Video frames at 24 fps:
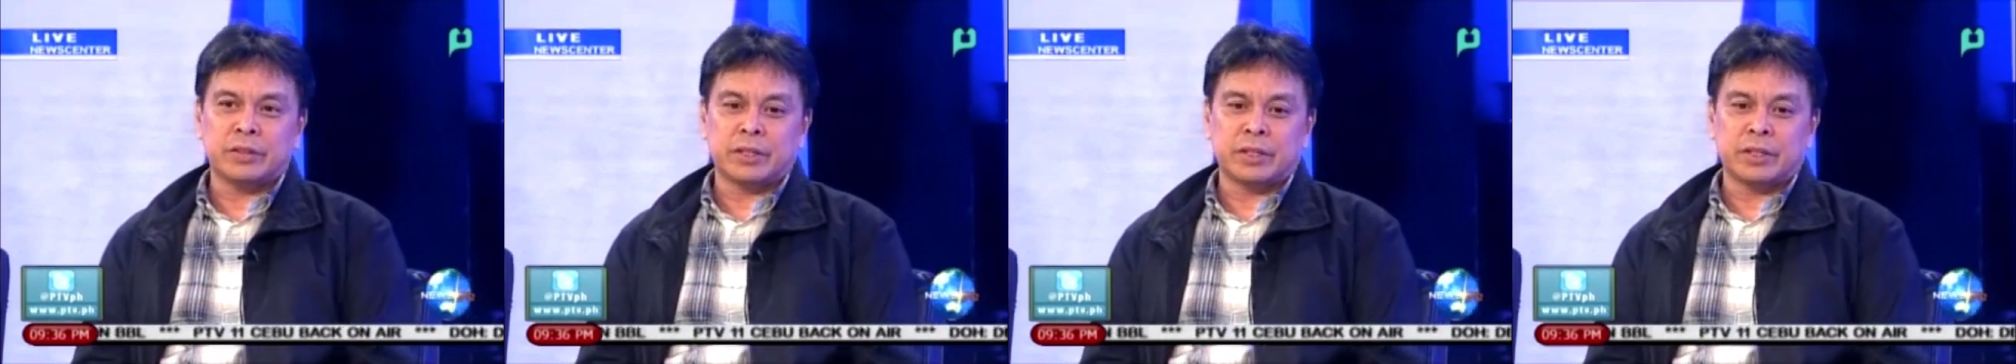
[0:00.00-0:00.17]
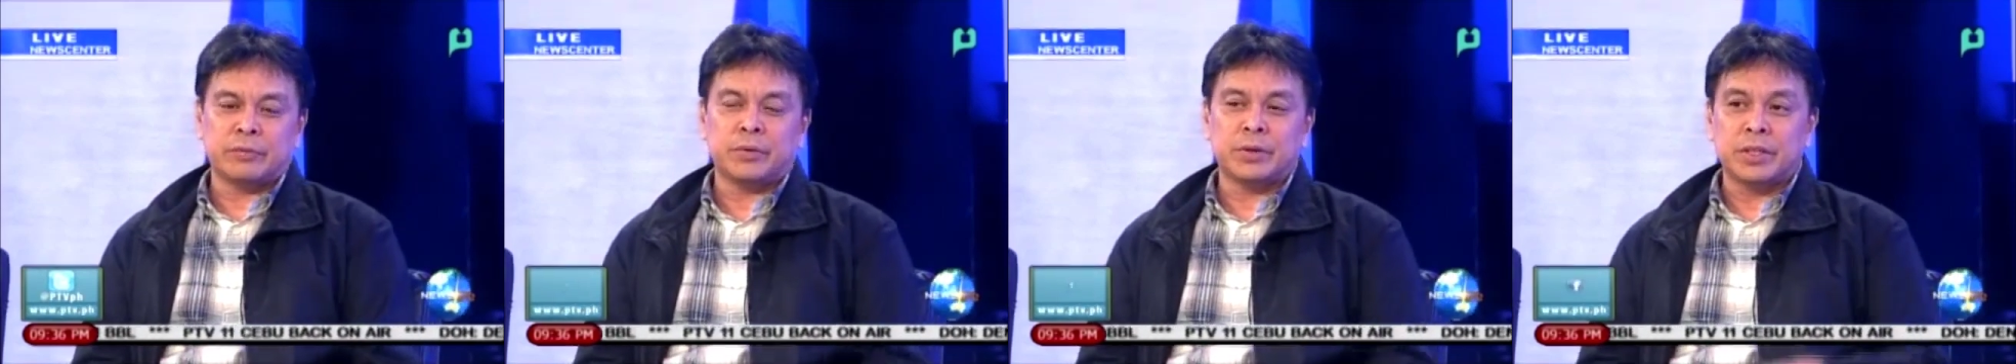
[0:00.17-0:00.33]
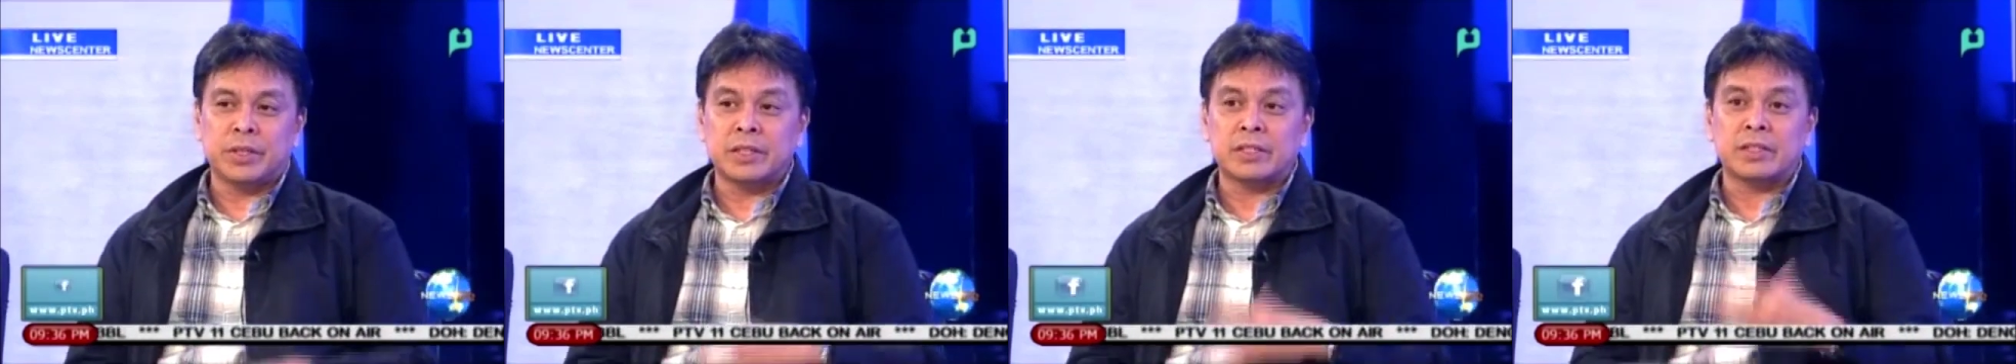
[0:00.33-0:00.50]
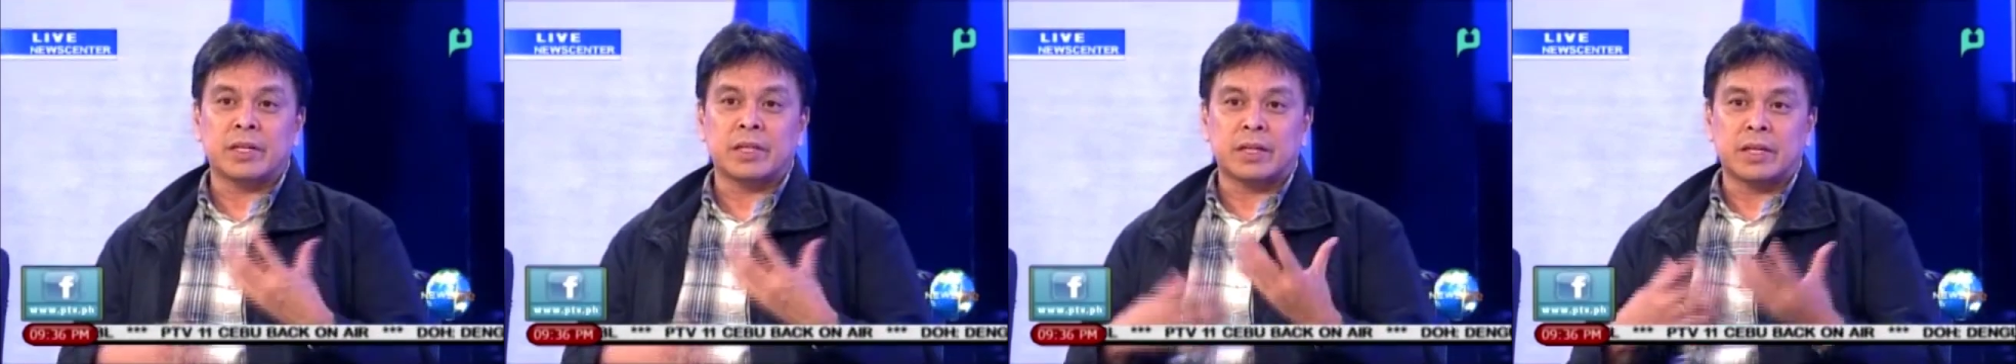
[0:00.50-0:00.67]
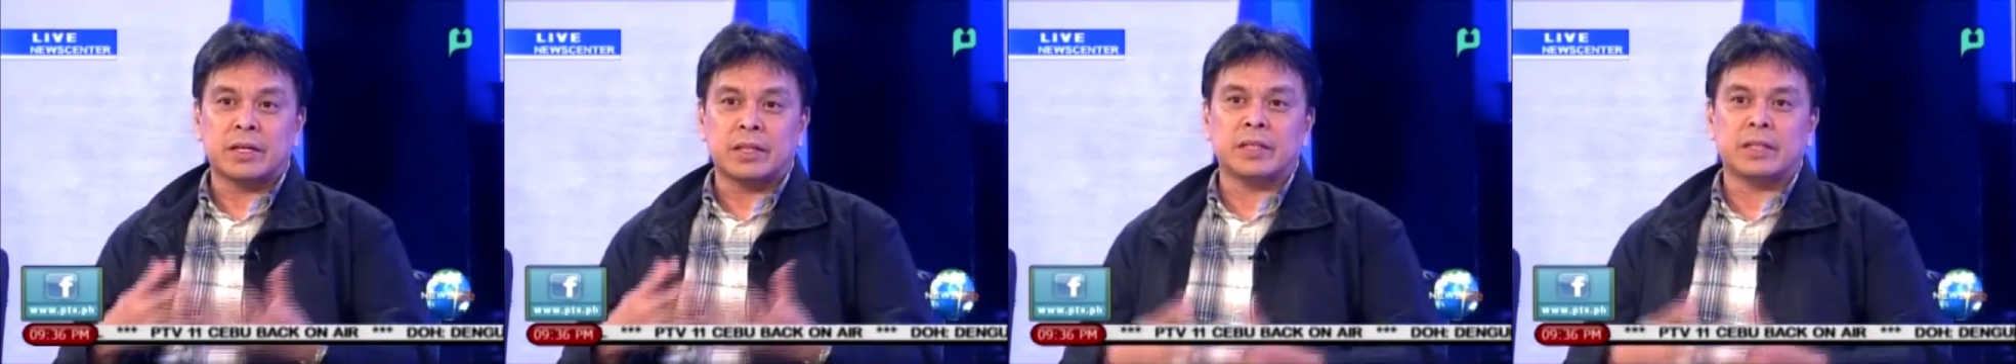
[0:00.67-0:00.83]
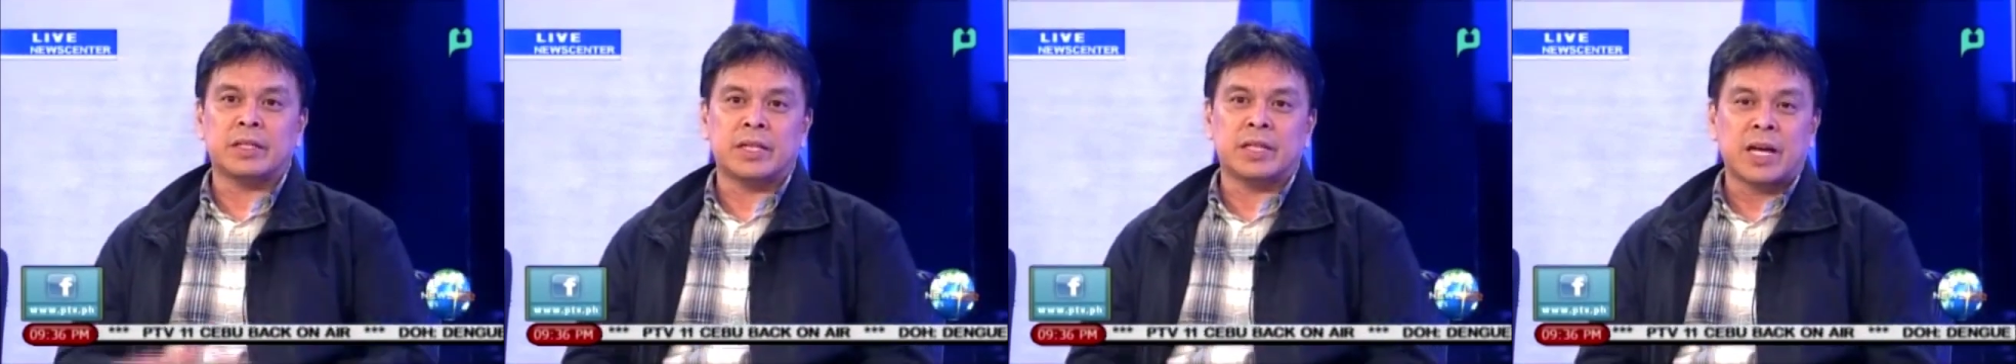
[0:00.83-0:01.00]
with this
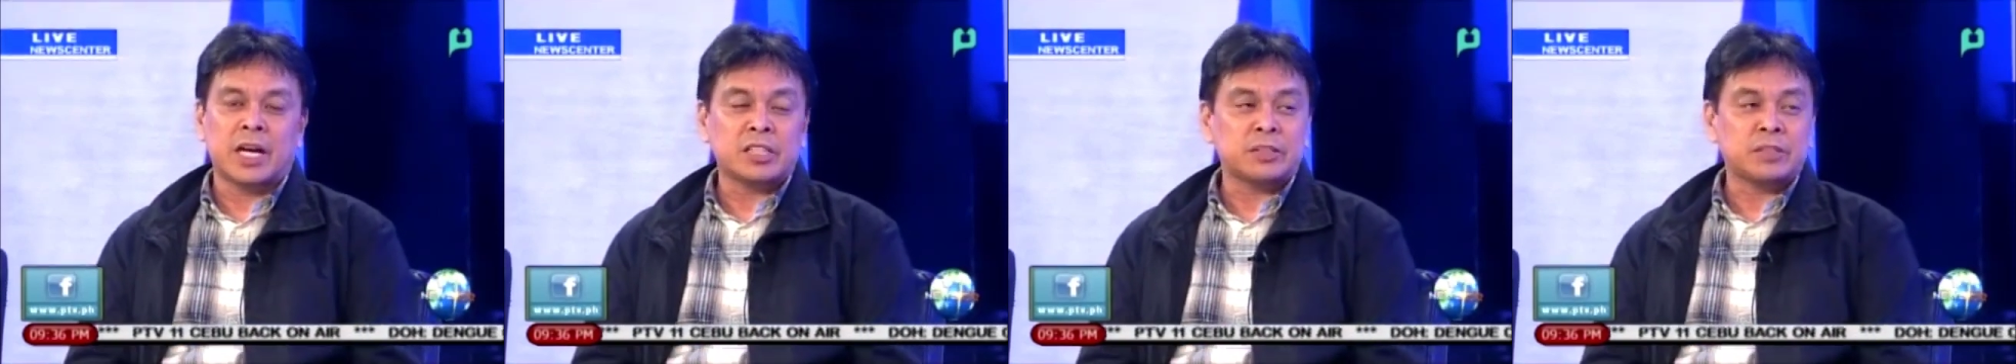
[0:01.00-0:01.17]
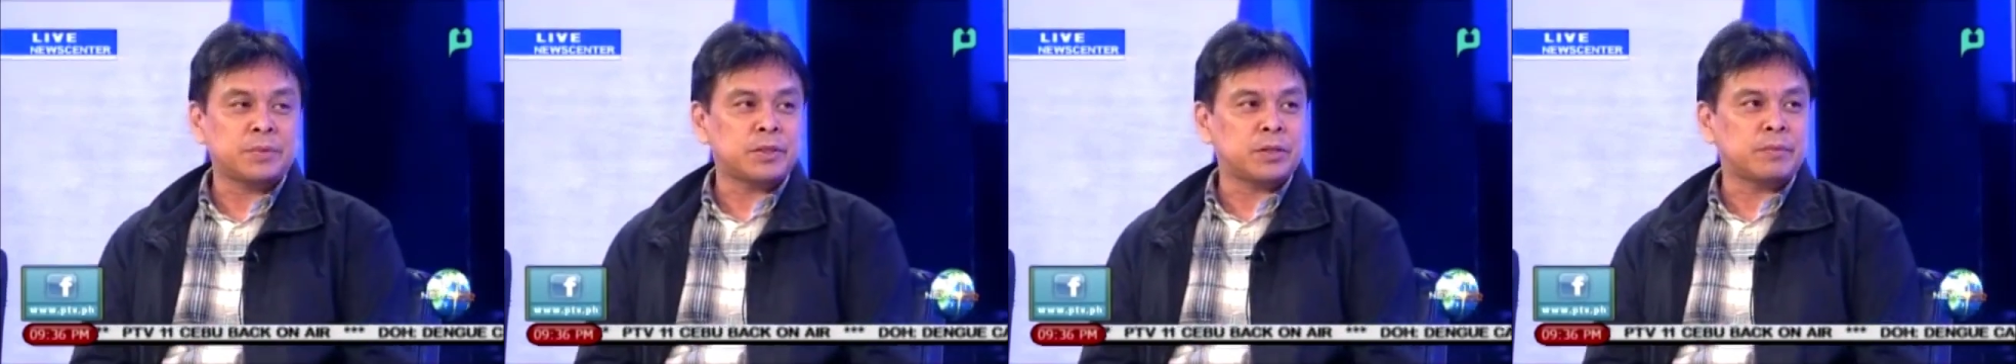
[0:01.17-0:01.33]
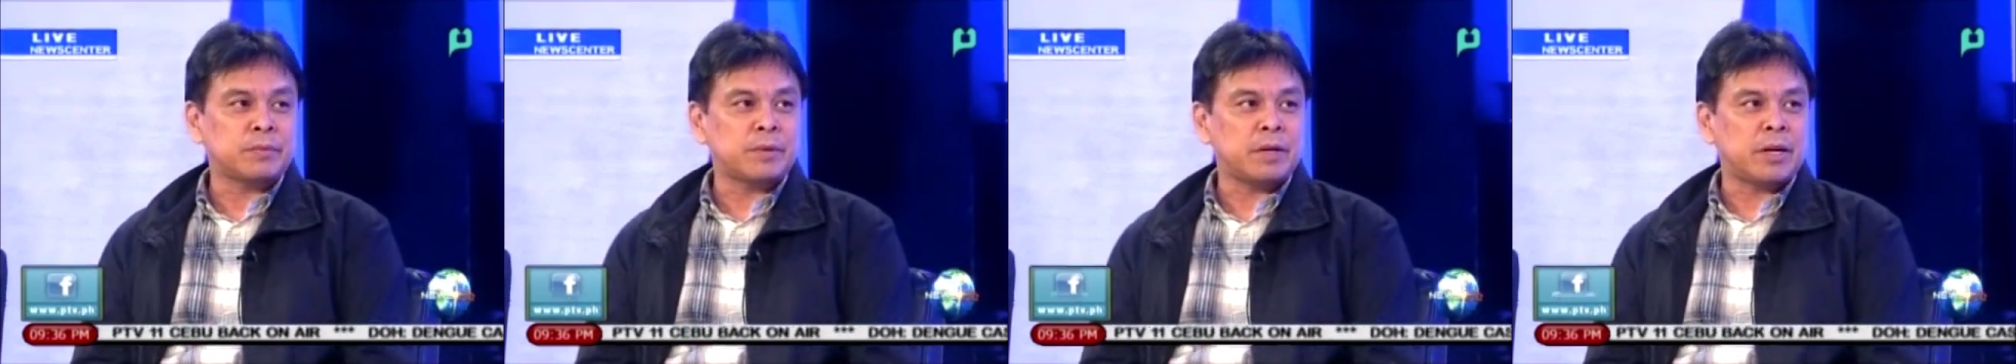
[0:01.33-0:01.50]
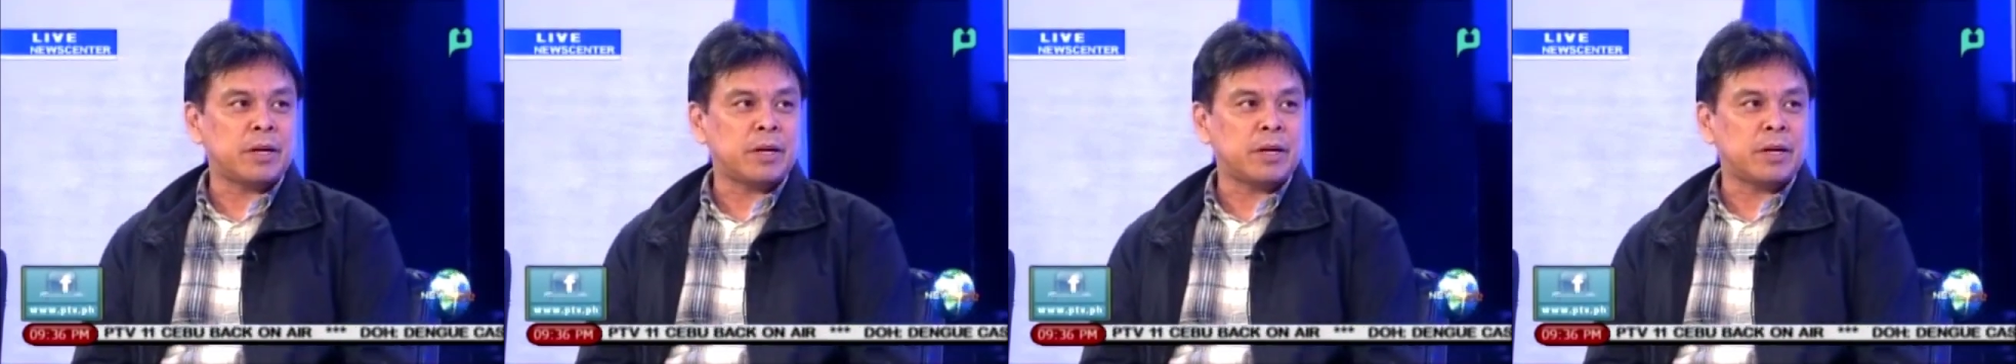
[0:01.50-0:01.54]
enhancement of the